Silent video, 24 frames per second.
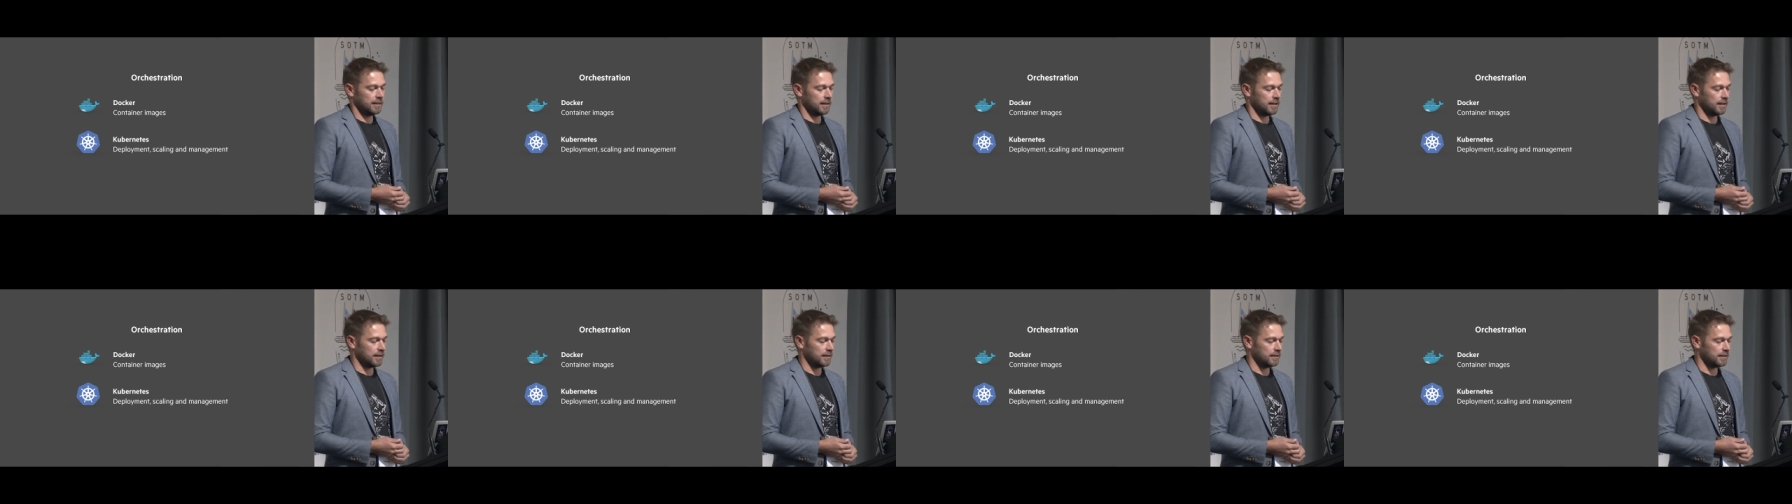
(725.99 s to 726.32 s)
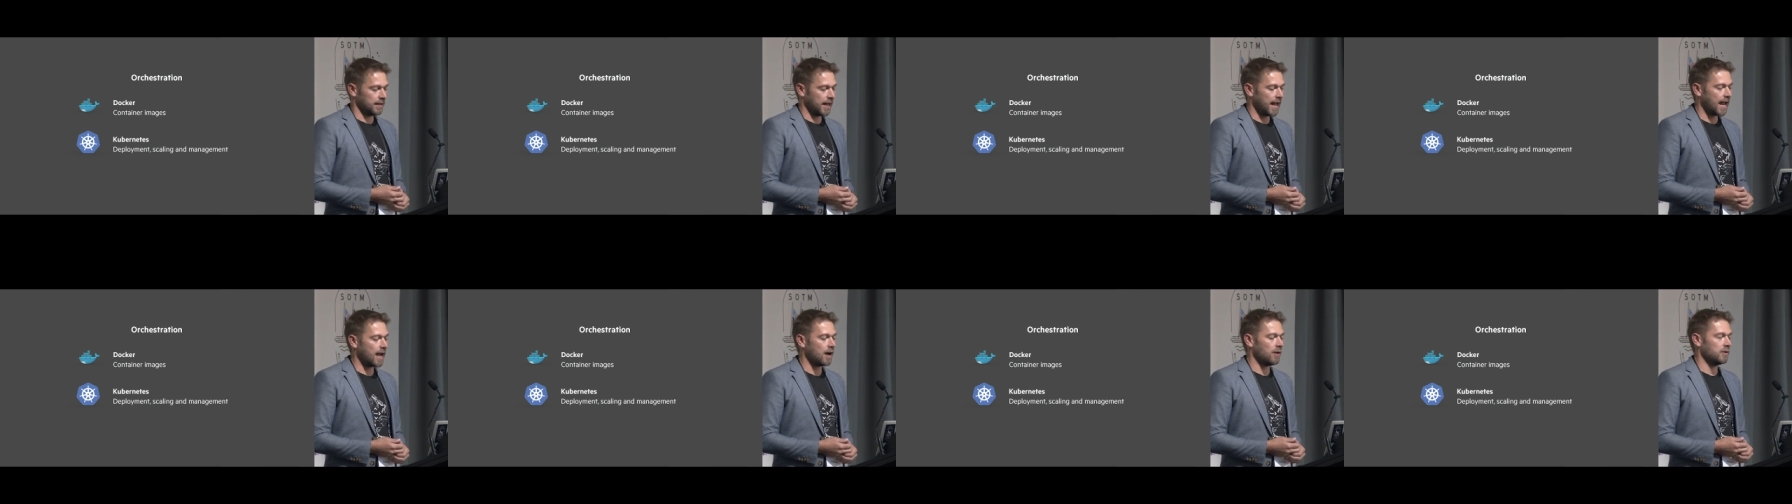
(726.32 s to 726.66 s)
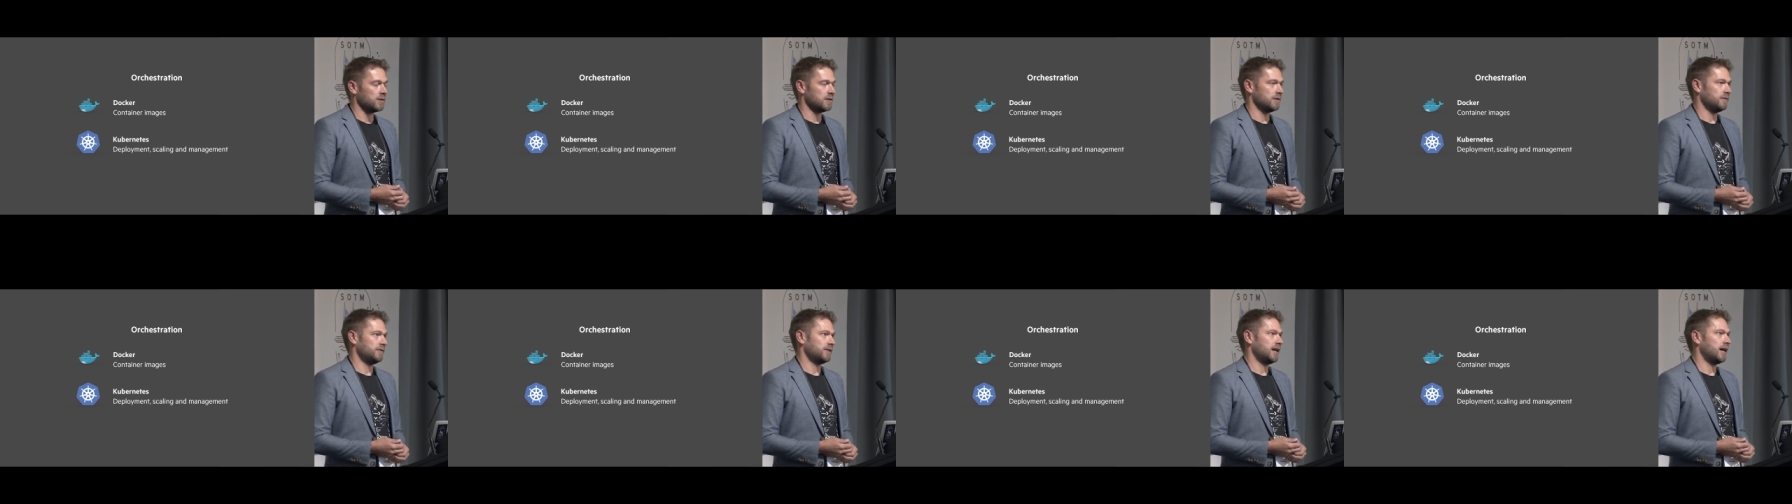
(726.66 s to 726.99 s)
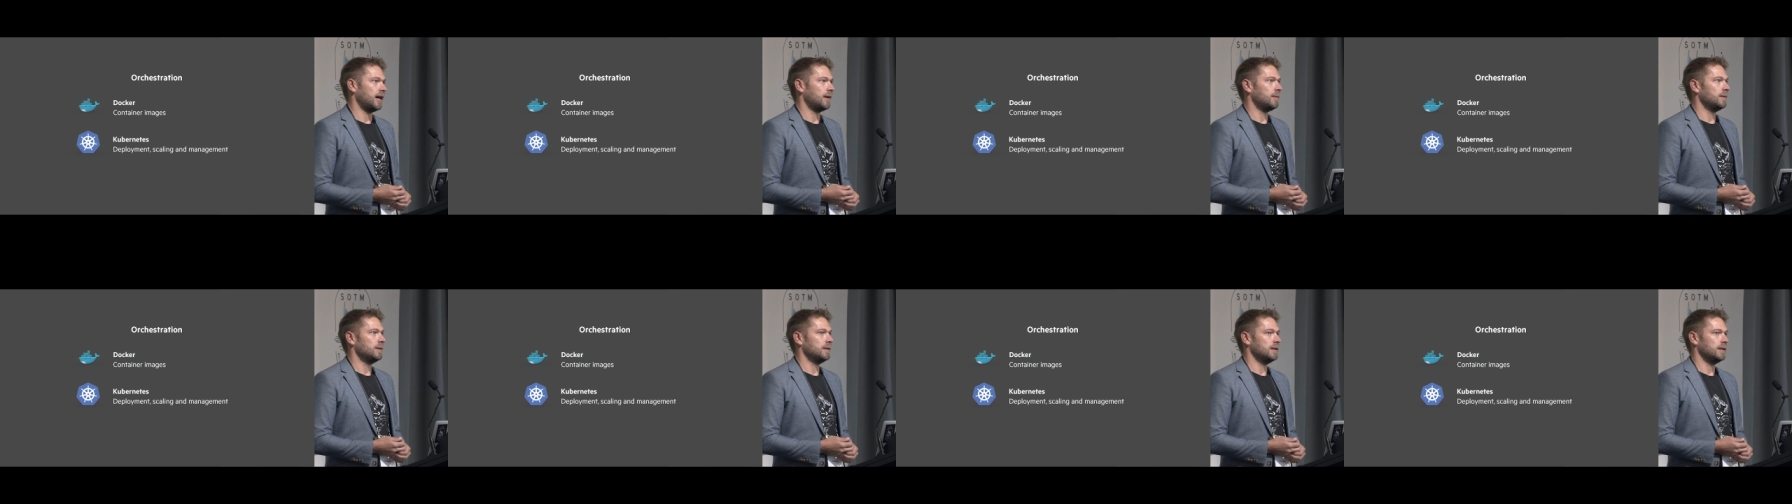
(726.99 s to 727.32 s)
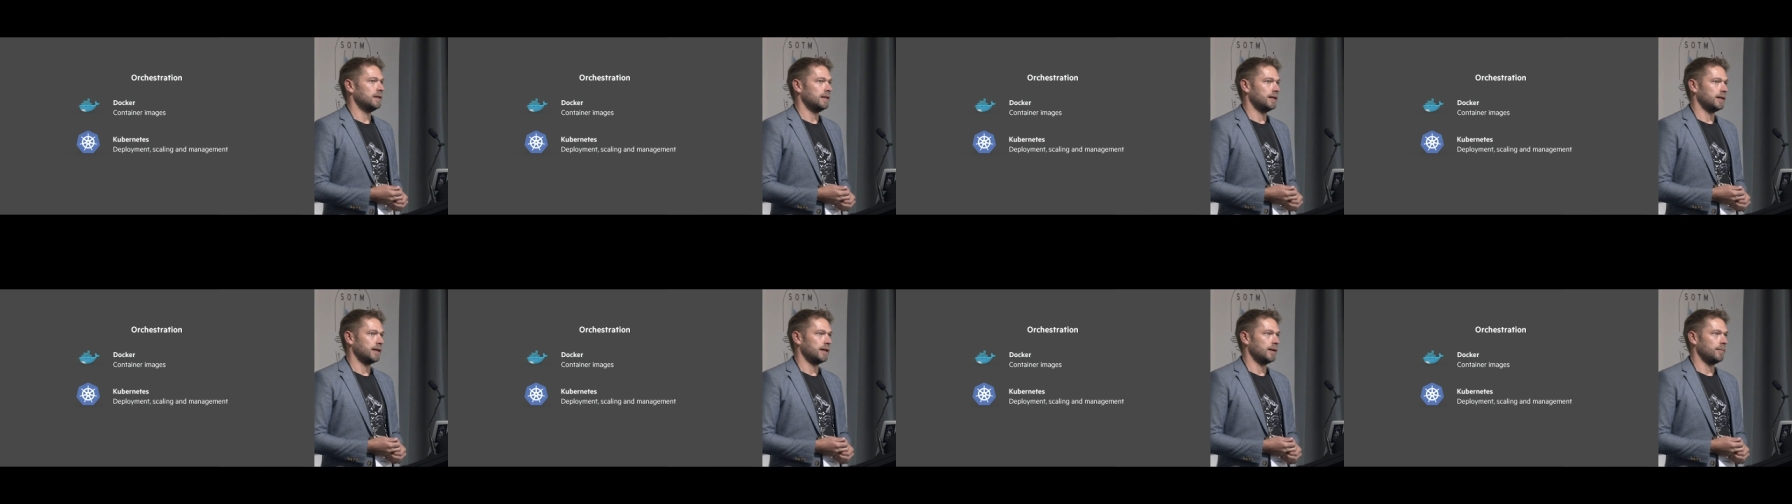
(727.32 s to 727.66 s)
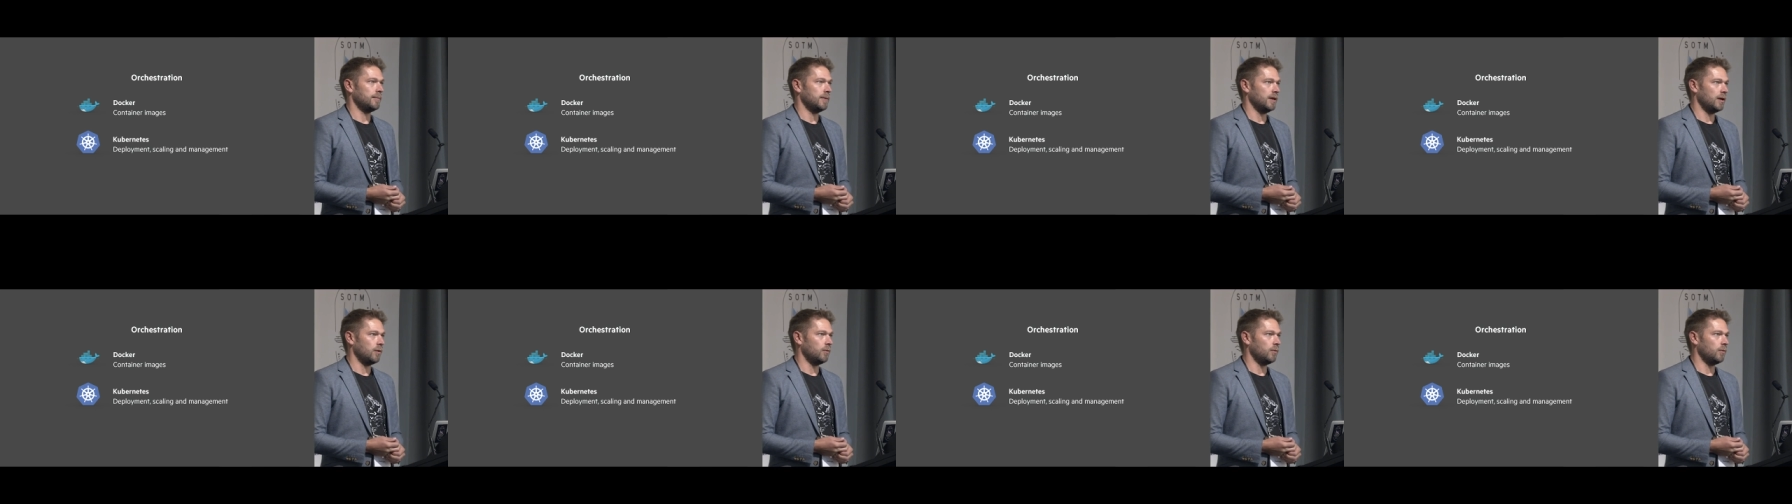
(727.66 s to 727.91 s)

uh, hours of time um,